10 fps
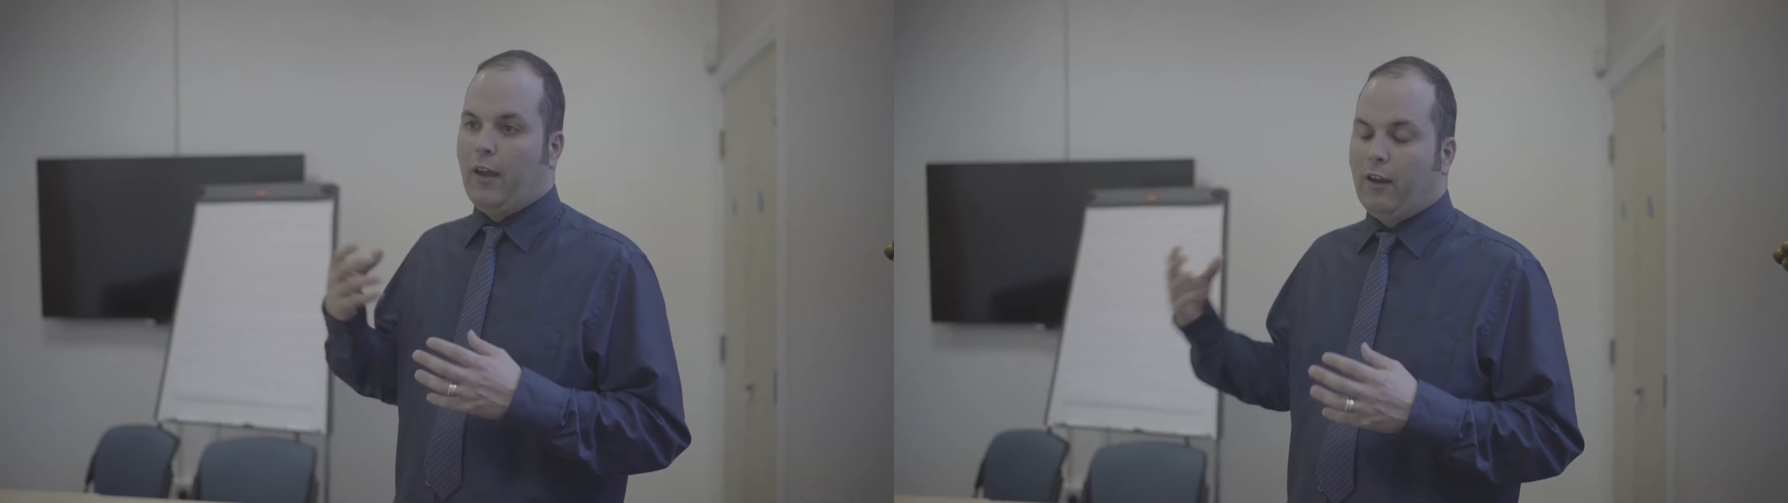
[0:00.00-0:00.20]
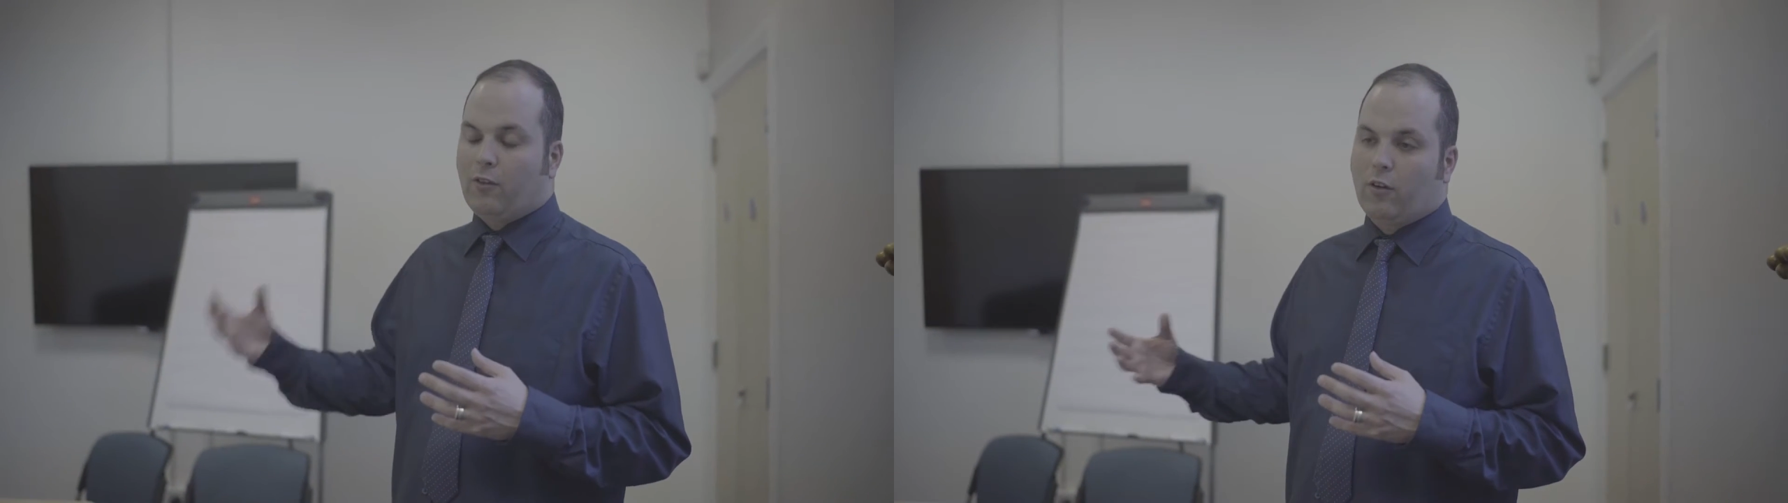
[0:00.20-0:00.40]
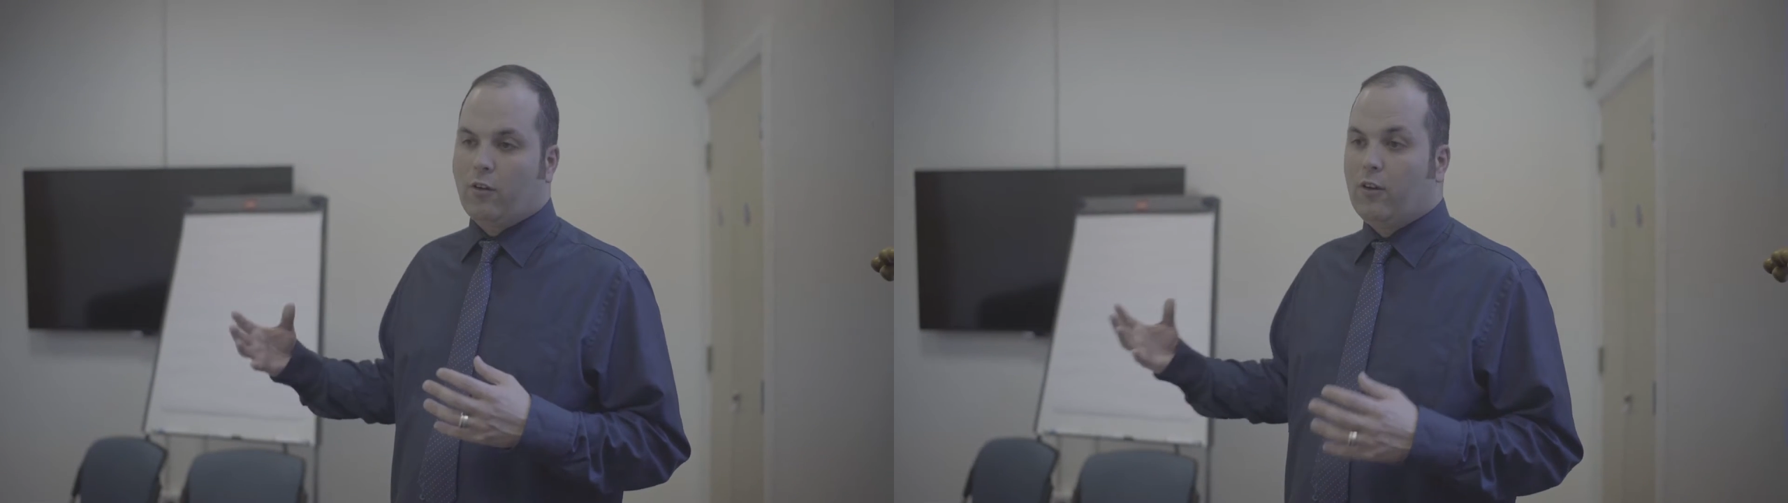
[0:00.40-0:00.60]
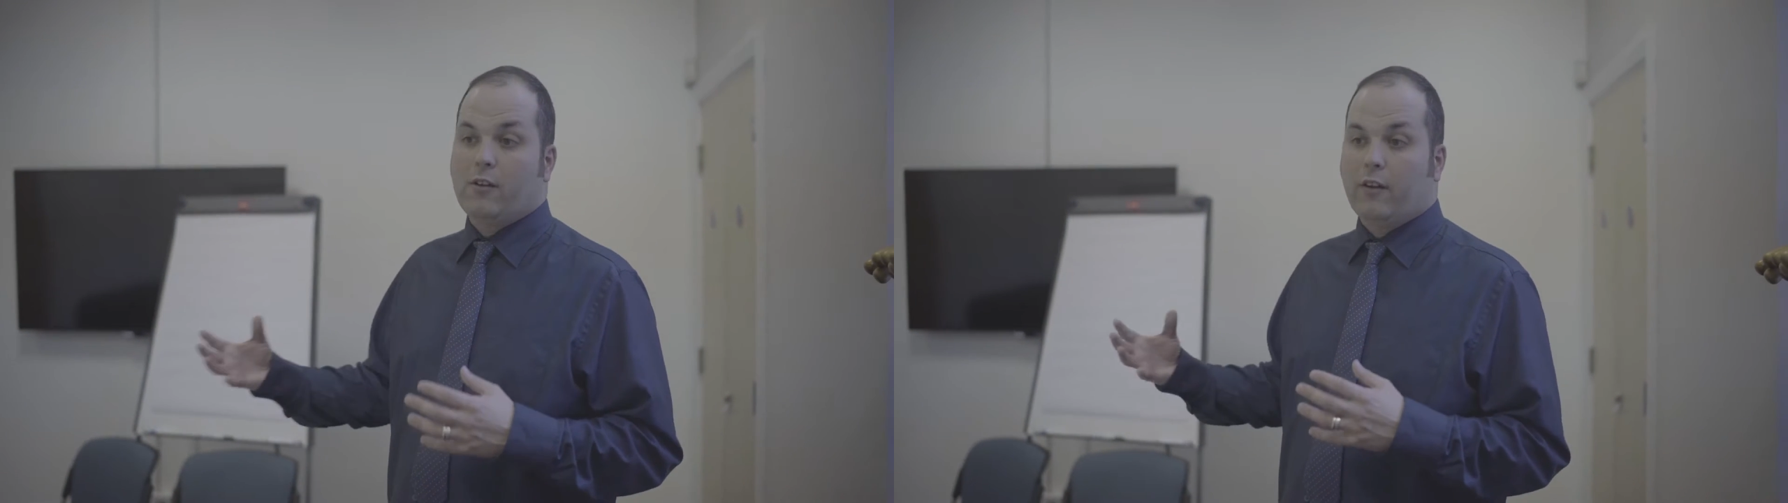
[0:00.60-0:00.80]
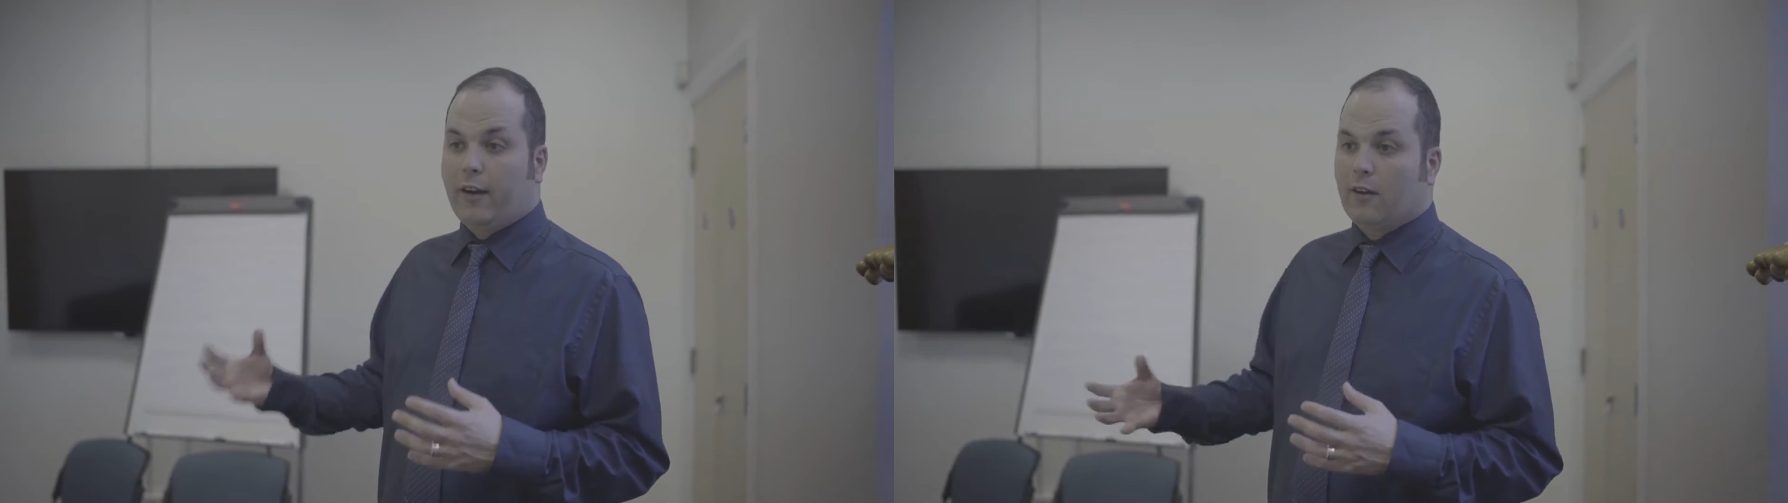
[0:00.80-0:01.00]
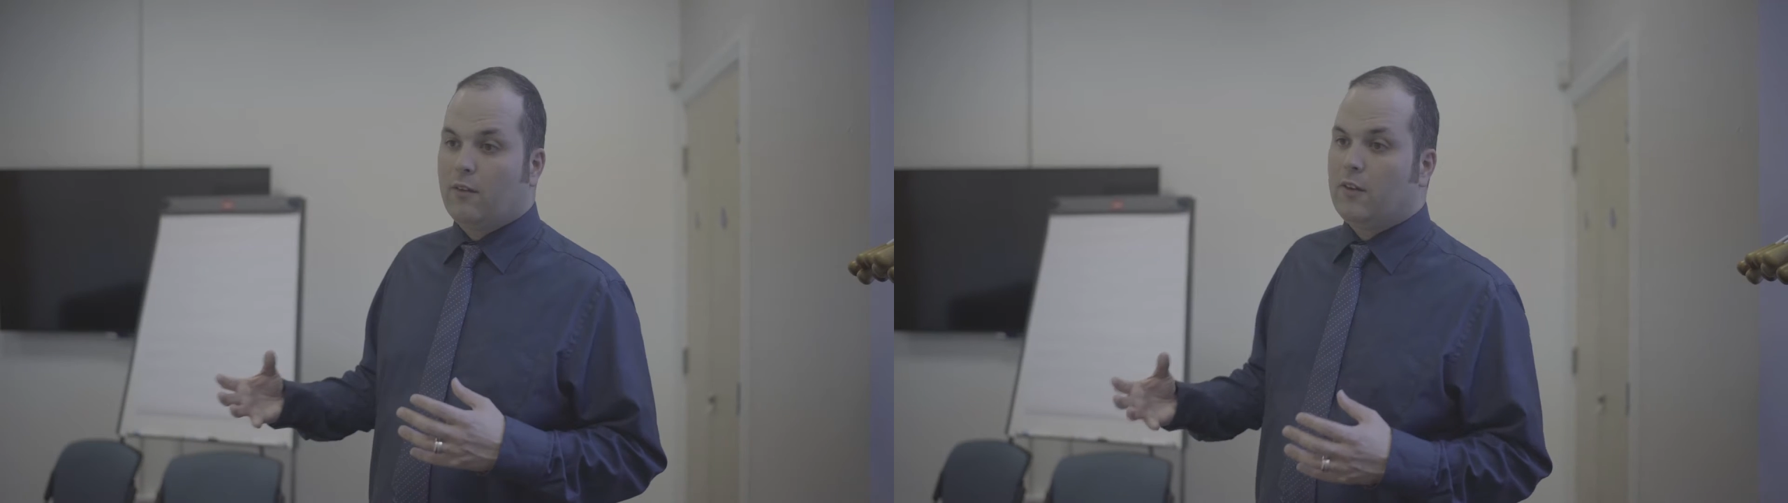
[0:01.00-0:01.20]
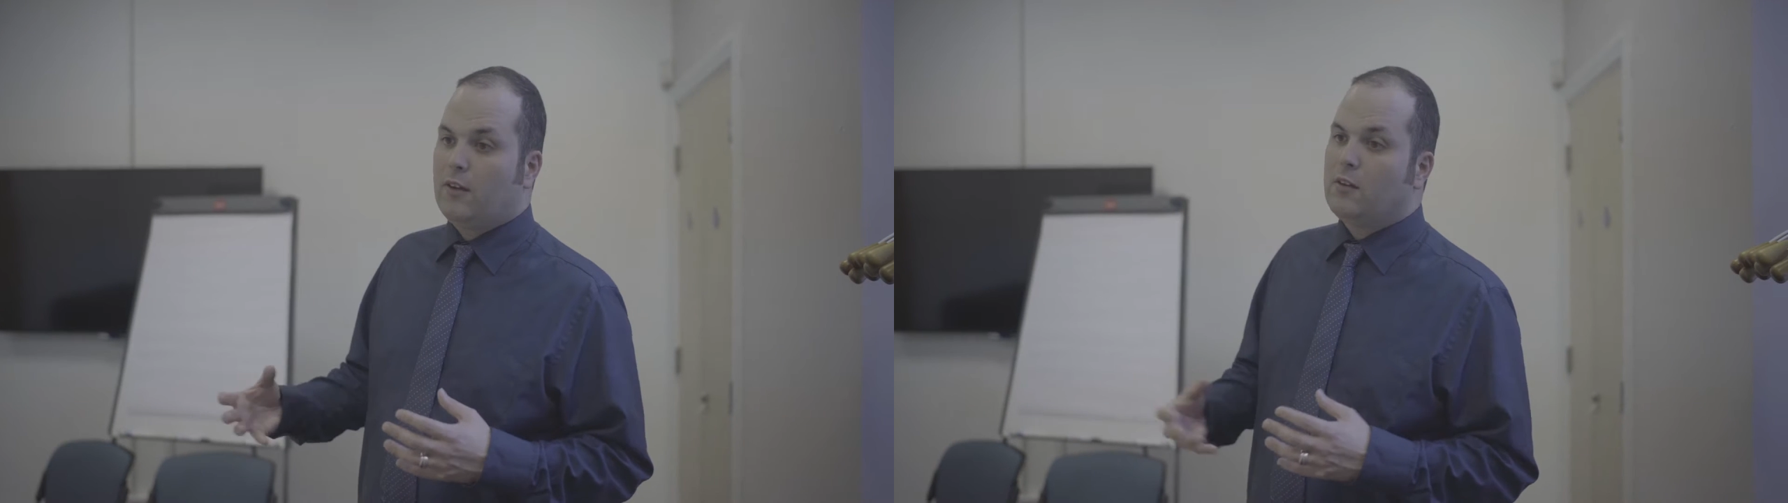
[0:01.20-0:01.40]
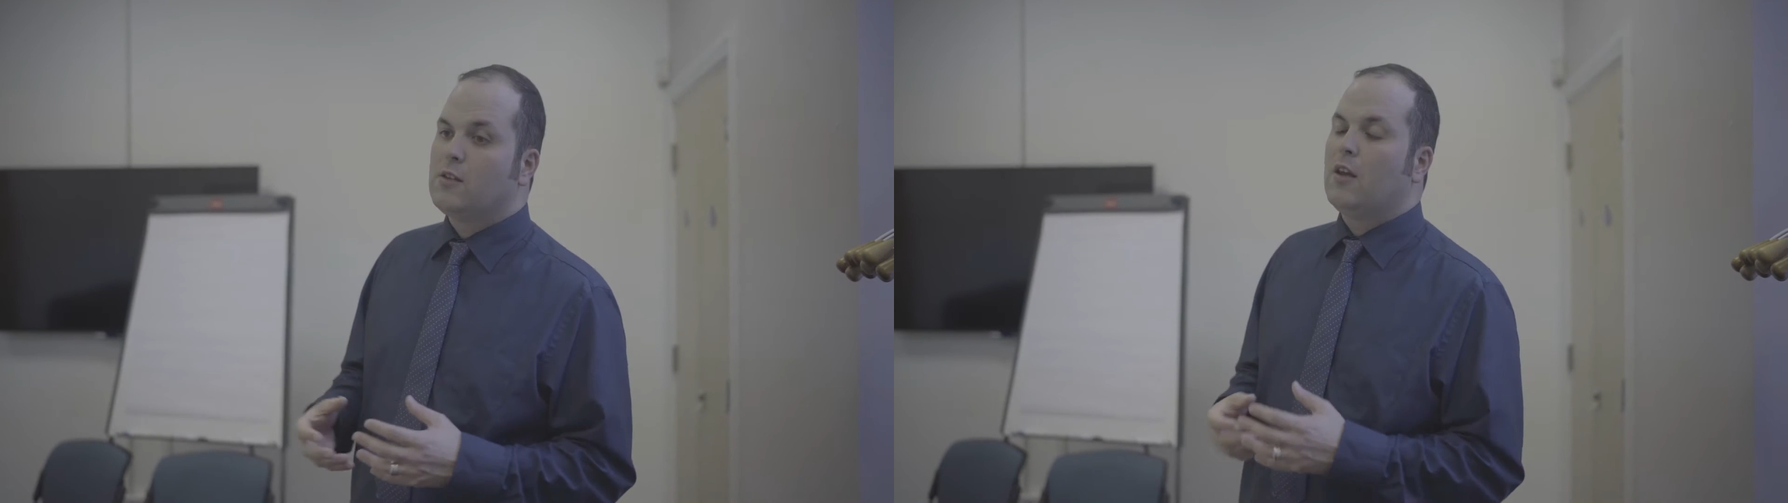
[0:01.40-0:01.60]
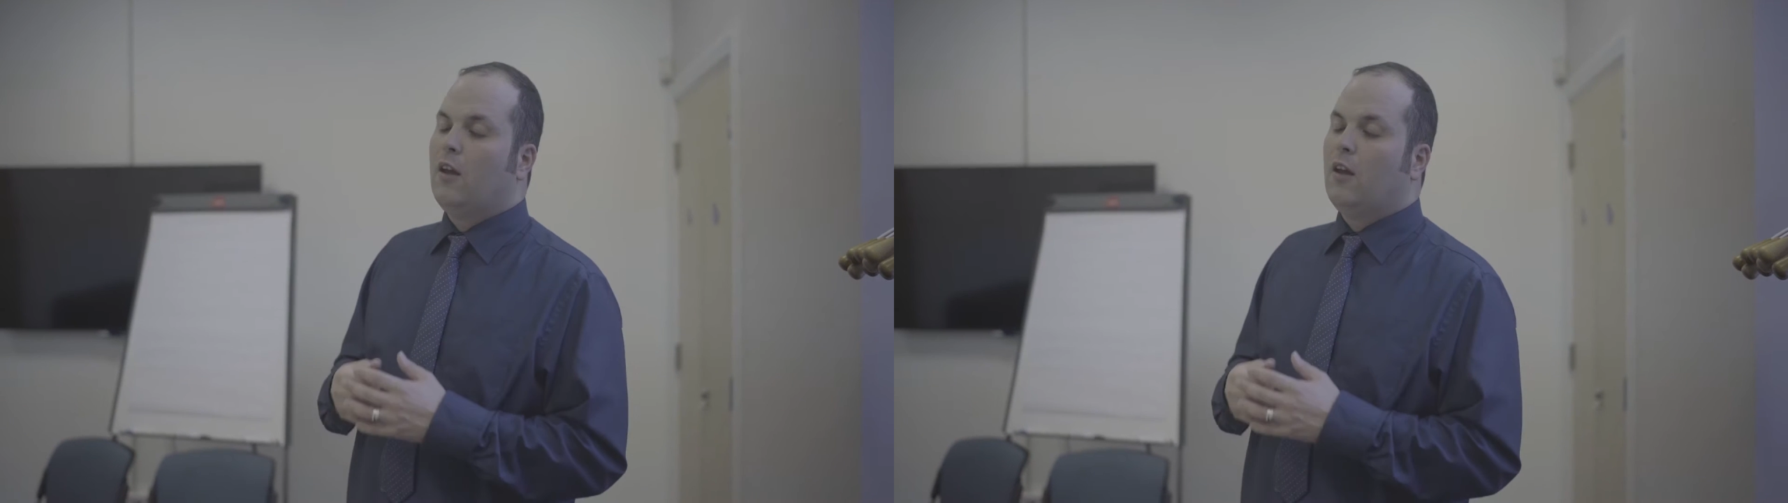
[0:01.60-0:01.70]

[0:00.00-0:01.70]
extracurricular activities,